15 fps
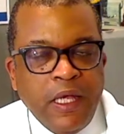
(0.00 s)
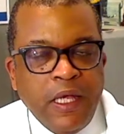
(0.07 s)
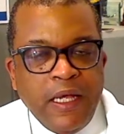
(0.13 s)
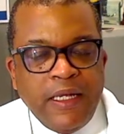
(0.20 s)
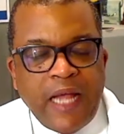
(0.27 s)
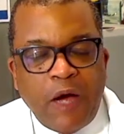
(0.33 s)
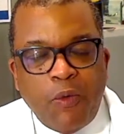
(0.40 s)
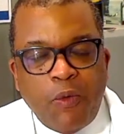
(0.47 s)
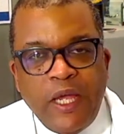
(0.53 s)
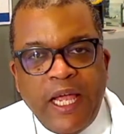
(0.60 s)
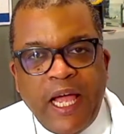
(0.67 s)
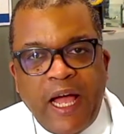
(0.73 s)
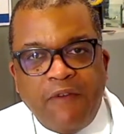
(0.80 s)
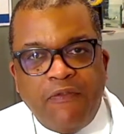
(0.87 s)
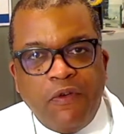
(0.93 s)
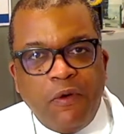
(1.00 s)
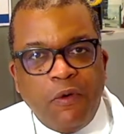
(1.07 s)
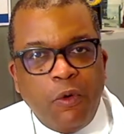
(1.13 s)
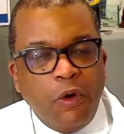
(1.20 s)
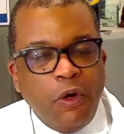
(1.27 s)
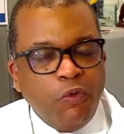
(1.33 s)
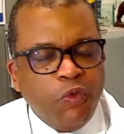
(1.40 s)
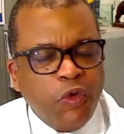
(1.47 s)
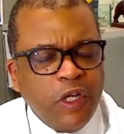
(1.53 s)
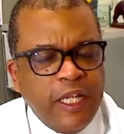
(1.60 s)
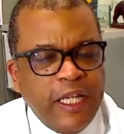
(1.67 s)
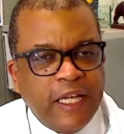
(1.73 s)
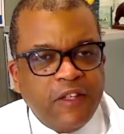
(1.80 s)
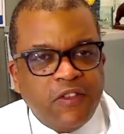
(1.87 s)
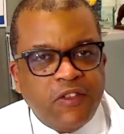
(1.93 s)
Now, we have really
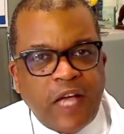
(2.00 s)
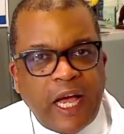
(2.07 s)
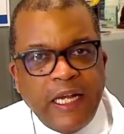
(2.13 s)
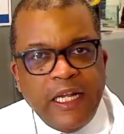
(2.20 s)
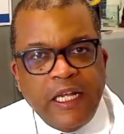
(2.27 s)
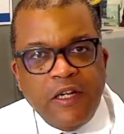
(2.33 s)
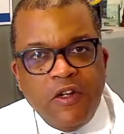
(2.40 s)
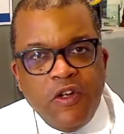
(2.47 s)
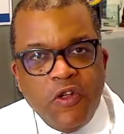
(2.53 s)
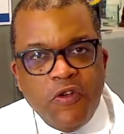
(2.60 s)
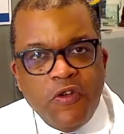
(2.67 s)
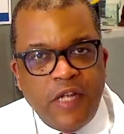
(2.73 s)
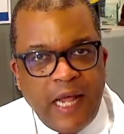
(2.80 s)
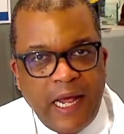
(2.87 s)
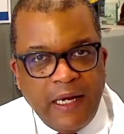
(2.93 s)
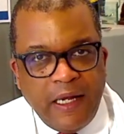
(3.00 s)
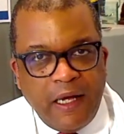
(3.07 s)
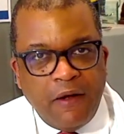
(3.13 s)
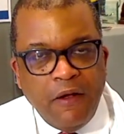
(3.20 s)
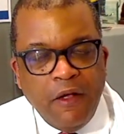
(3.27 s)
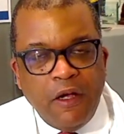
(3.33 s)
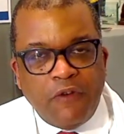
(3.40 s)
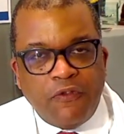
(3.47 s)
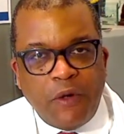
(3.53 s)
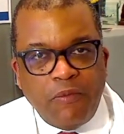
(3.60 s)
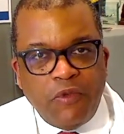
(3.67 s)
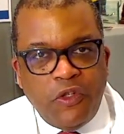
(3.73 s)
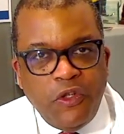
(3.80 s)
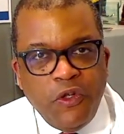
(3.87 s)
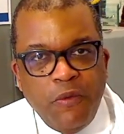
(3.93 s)
exciting new data from
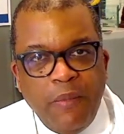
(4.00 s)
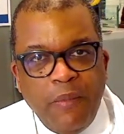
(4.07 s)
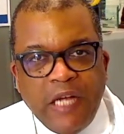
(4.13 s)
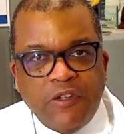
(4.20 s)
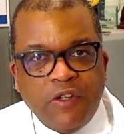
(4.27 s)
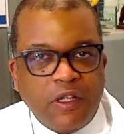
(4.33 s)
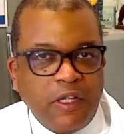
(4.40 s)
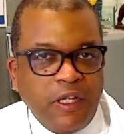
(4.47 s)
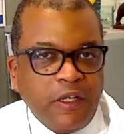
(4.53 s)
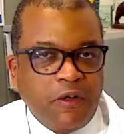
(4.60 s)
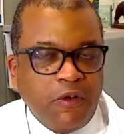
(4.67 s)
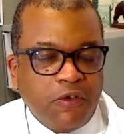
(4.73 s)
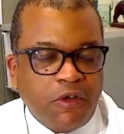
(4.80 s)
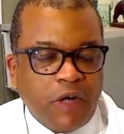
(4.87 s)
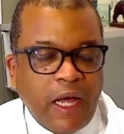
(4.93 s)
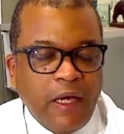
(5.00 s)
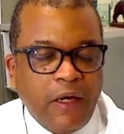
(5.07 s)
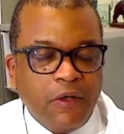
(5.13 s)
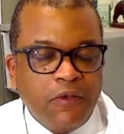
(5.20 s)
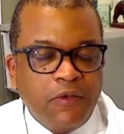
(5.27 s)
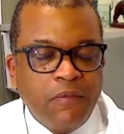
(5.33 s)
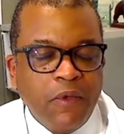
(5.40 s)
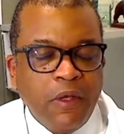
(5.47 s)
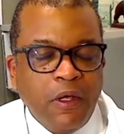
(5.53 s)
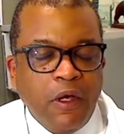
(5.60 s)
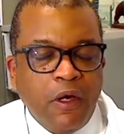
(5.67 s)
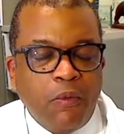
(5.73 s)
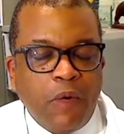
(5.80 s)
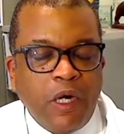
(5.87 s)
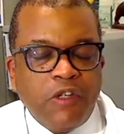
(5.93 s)
2 major clinical trials.
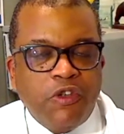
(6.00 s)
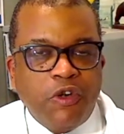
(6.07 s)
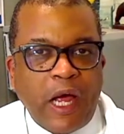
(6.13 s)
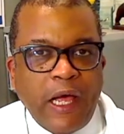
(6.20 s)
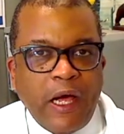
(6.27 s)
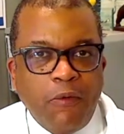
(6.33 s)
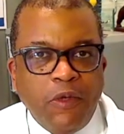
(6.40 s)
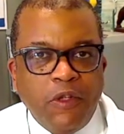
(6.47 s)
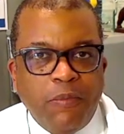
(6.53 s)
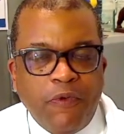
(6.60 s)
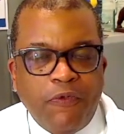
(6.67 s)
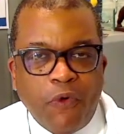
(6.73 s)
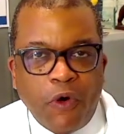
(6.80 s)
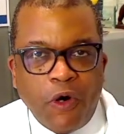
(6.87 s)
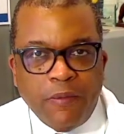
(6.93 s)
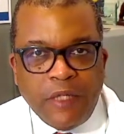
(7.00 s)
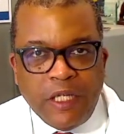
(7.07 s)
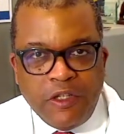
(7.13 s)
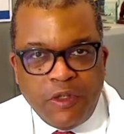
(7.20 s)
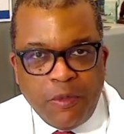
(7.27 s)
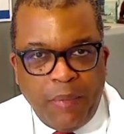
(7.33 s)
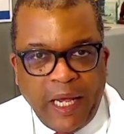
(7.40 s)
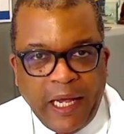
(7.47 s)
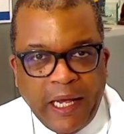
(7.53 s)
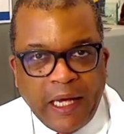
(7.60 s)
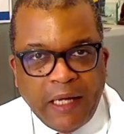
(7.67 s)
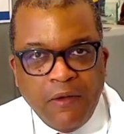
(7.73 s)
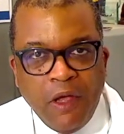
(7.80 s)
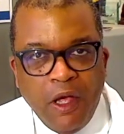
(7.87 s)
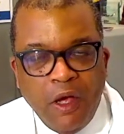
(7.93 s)
One trial was performed in
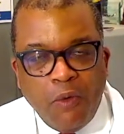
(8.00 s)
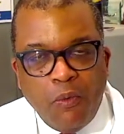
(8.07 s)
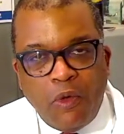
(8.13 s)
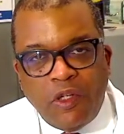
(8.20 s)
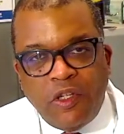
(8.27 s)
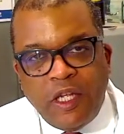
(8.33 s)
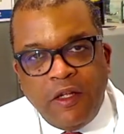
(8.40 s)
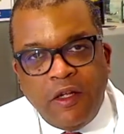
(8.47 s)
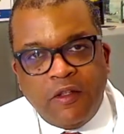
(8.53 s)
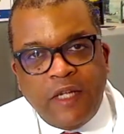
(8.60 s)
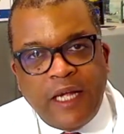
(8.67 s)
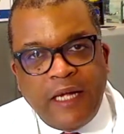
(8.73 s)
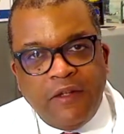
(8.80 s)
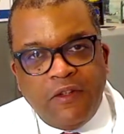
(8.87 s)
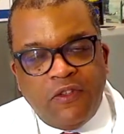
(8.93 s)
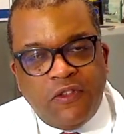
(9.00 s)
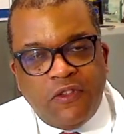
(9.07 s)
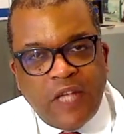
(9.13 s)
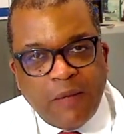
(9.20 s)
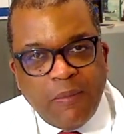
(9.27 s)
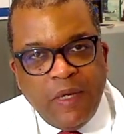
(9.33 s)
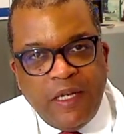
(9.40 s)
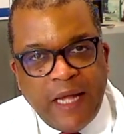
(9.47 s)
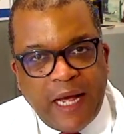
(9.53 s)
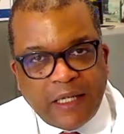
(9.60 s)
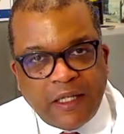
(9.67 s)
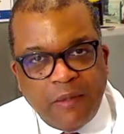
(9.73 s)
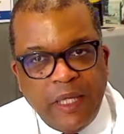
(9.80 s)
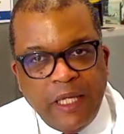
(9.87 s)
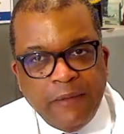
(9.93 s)
Japan, which they looked at
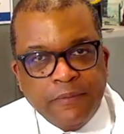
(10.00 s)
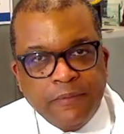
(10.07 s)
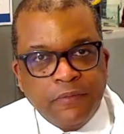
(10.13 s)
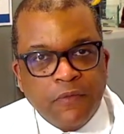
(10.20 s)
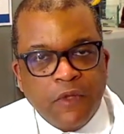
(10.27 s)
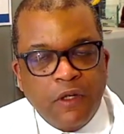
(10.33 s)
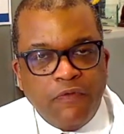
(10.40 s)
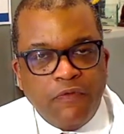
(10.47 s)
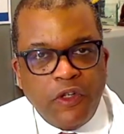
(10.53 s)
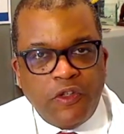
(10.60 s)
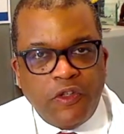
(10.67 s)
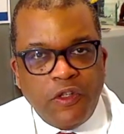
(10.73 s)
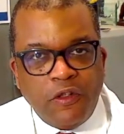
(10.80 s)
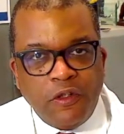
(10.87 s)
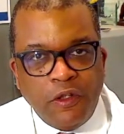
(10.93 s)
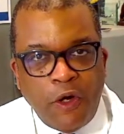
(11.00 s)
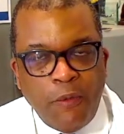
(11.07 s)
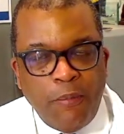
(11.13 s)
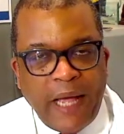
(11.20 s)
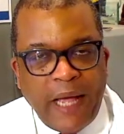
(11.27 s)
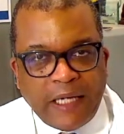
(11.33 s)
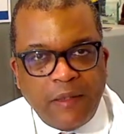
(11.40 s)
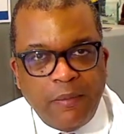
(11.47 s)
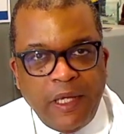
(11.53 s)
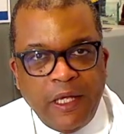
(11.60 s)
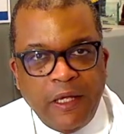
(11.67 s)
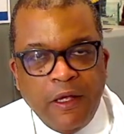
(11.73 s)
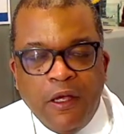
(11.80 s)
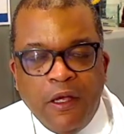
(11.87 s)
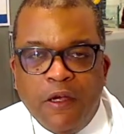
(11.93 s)
segmentectomy versus
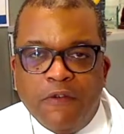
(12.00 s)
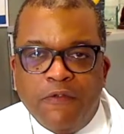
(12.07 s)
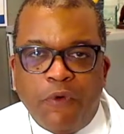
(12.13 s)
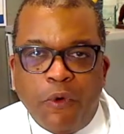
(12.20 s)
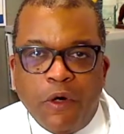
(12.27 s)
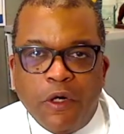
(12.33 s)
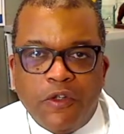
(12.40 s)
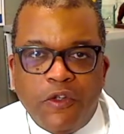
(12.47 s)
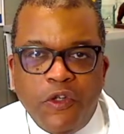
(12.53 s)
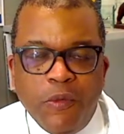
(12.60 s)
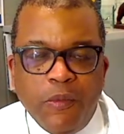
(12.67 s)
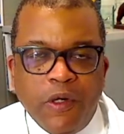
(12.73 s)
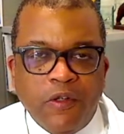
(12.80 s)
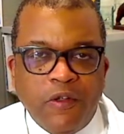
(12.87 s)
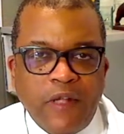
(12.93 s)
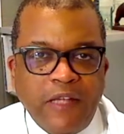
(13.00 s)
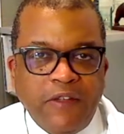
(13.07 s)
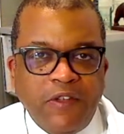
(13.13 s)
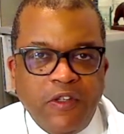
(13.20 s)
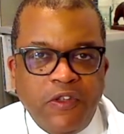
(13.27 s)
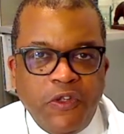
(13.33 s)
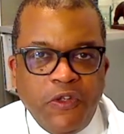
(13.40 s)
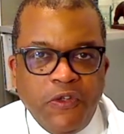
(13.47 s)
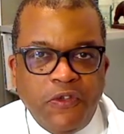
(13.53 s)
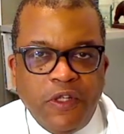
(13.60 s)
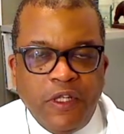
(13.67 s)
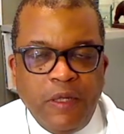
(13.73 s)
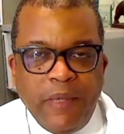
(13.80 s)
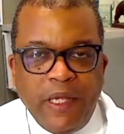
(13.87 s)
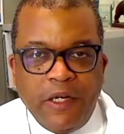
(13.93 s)
lobectomy for tumors less than 2
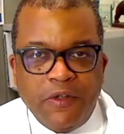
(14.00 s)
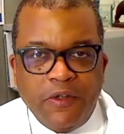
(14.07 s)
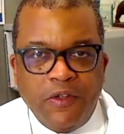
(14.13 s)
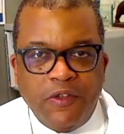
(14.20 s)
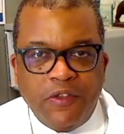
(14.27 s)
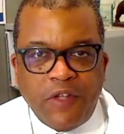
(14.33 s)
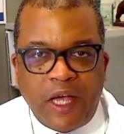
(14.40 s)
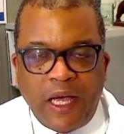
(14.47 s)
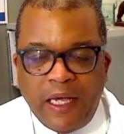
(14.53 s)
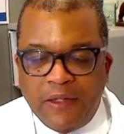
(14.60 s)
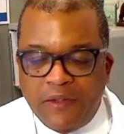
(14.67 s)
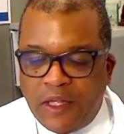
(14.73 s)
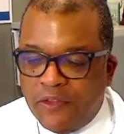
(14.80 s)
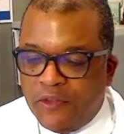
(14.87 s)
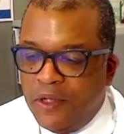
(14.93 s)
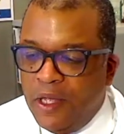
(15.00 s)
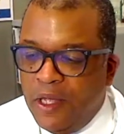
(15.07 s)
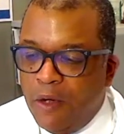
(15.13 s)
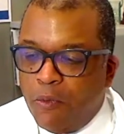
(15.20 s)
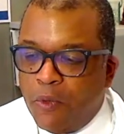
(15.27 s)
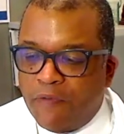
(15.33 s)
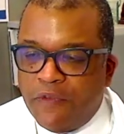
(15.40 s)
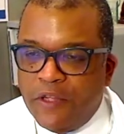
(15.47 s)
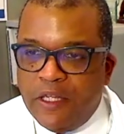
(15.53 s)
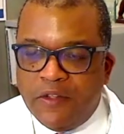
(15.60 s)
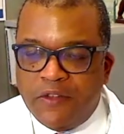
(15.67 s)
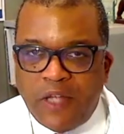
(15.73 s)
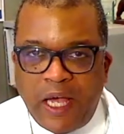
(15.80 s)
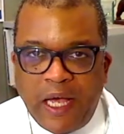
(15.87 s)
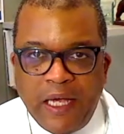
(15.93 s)
centimeters in size. That's roughly the
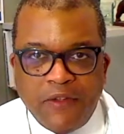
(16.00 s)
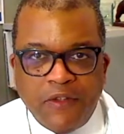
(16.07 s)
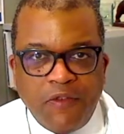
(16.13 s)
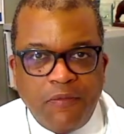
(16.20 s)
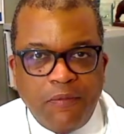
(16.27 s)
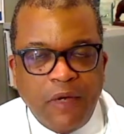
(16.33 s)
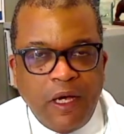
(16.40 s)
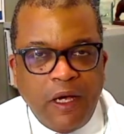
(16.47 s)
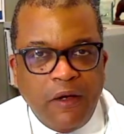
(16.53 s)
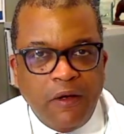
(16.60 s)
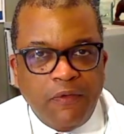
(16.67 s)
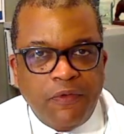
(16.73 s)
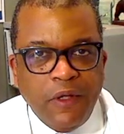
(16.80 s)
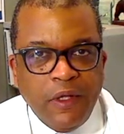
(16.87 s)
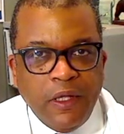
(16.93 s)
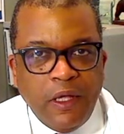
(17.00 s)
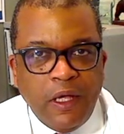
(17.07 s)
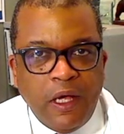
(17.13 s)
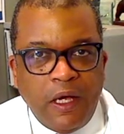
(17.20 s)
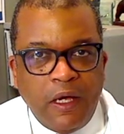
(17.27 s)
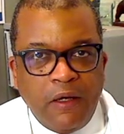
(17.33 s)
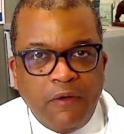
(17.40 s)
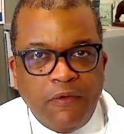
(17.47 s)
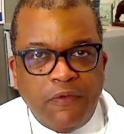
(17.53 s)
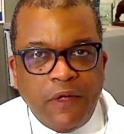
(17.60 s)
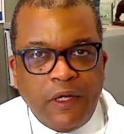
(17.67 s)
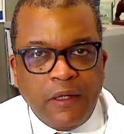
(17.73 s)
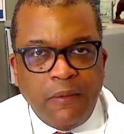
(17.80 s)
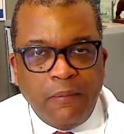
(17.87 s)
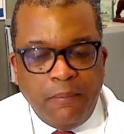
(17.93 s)
size of
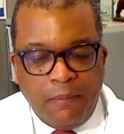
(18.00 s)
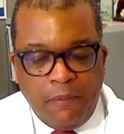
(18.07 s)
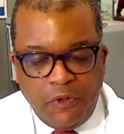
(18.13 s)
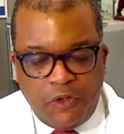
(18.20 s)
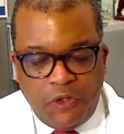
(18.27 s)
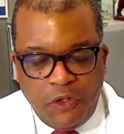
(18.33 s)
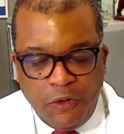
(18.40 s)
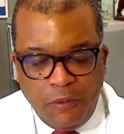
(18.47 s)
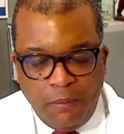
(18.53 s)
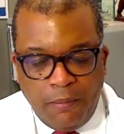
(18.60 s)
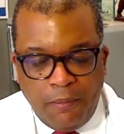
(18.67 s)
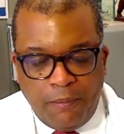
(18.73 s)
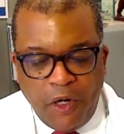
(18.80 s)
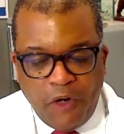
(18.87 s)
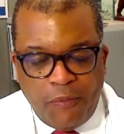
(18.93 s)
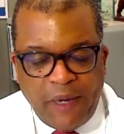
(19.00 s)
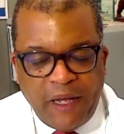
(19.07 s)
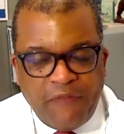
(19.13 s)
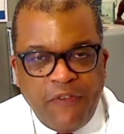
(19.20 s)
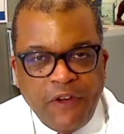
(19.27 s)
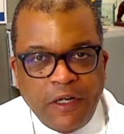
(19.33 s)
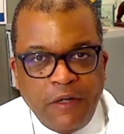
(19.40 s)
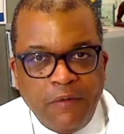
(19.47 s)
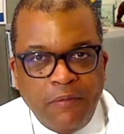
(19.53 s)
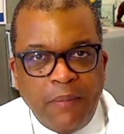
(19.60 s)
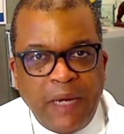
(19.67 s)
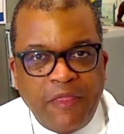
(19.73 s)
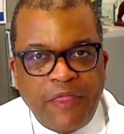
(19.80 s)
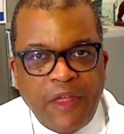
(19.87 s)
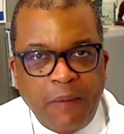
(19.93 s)
both my
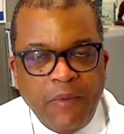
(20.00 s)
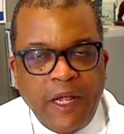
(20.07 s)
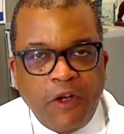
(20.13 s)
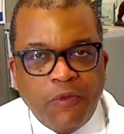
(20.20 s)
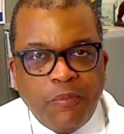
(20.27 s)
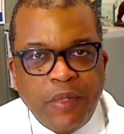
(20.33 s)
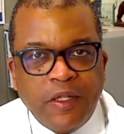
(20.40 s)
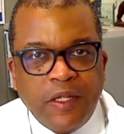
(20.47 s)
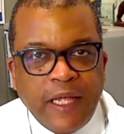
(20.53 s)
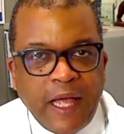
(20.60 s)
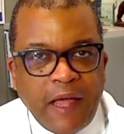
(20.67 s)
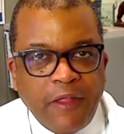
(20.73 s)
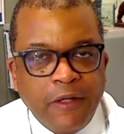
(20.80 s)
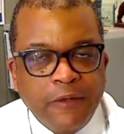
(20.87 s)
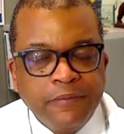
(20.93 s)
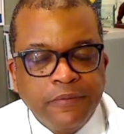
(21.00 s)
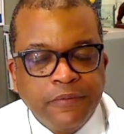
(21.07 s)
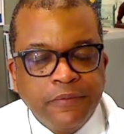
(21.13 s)
thumbnails put together.